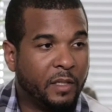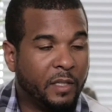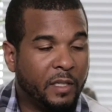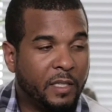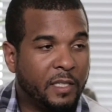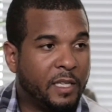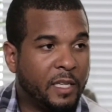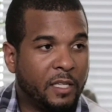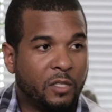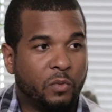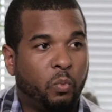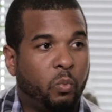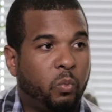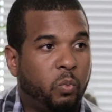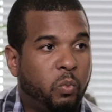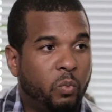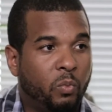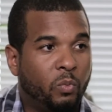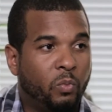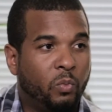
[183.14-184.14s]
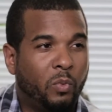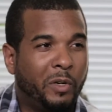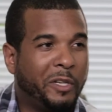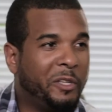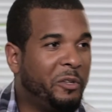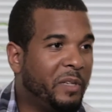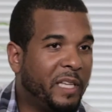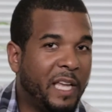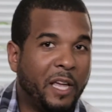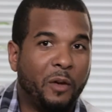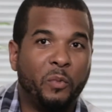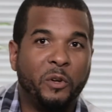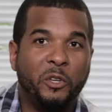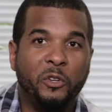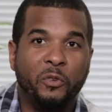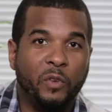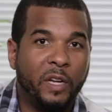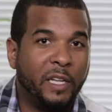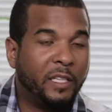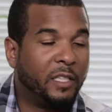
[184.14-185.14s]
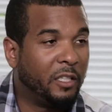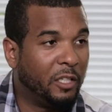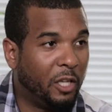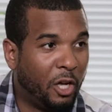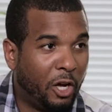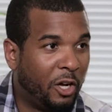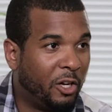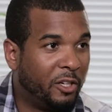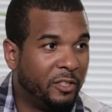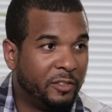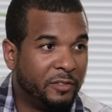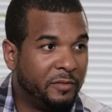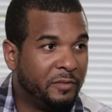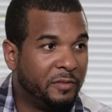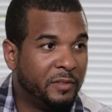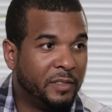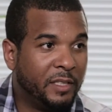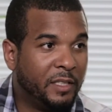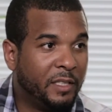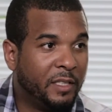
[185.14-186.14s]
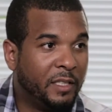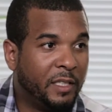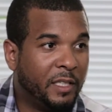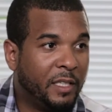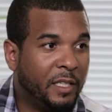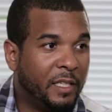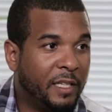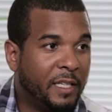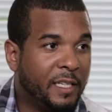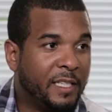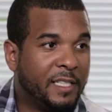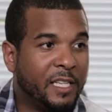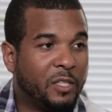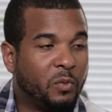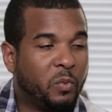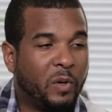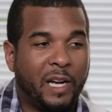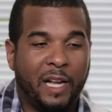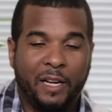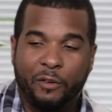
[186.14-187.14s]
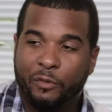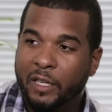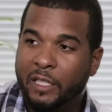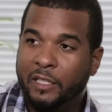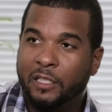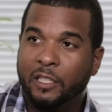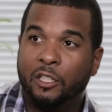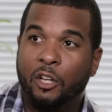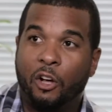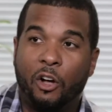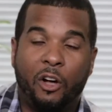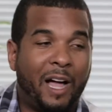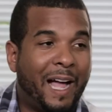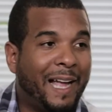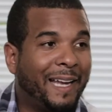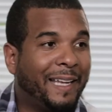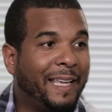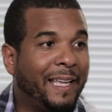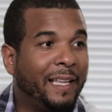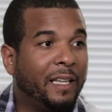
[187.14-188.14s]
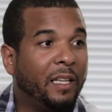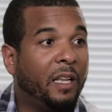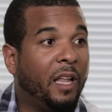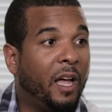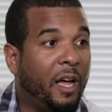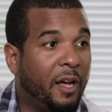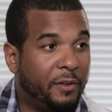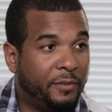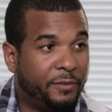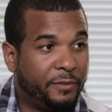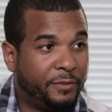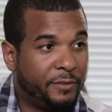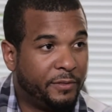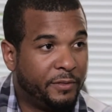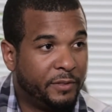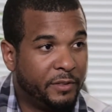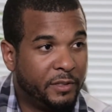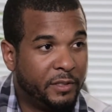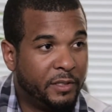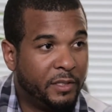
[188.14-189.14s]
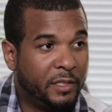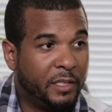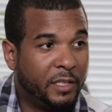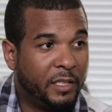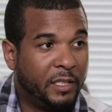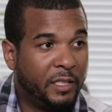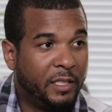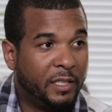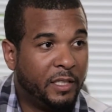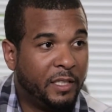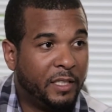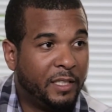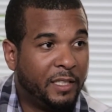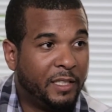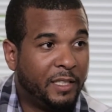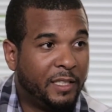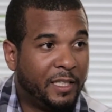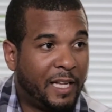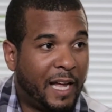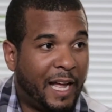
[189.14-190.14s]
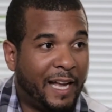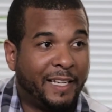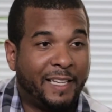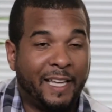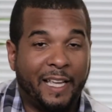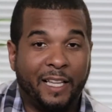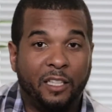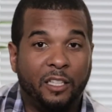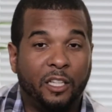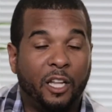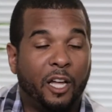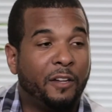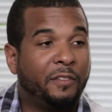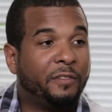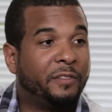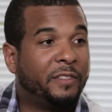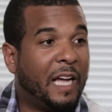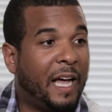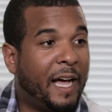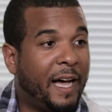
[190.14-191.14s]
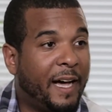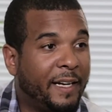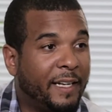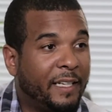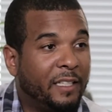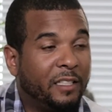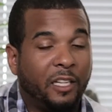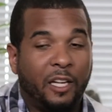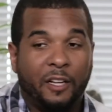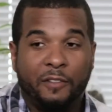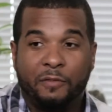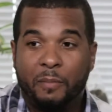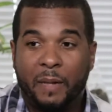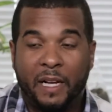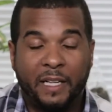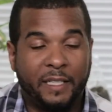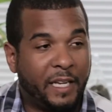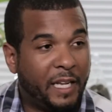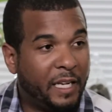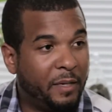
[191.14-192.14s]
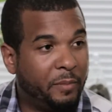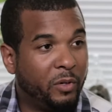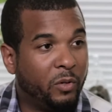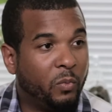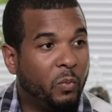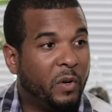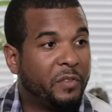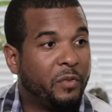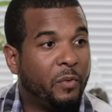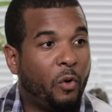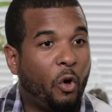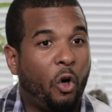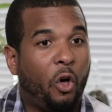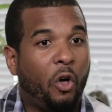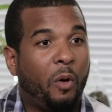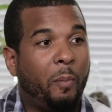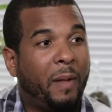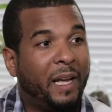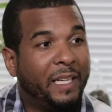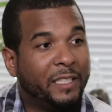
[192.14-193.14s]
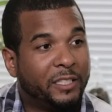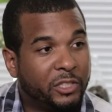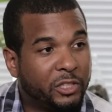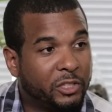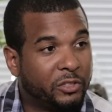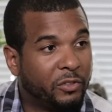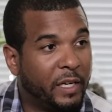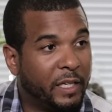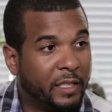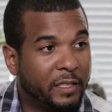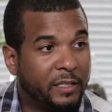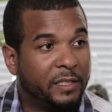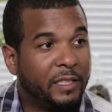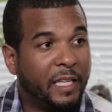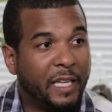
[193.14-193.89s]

He says, what do you get when you read the law? He says, when I read the law, I get love. I get love God and love my neighbor with all my strength